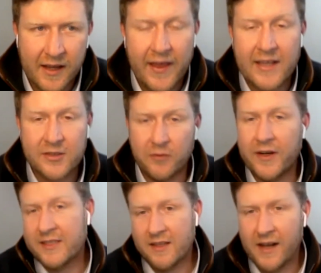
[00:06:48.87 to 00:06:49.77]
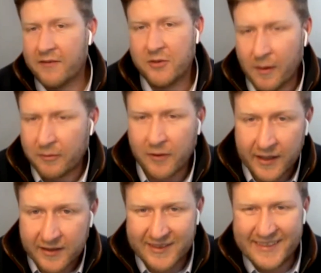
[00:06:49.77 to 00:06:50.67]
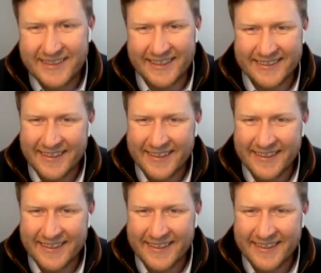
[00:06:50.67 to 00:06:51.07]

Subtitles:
That's the reason I have to upgrade. So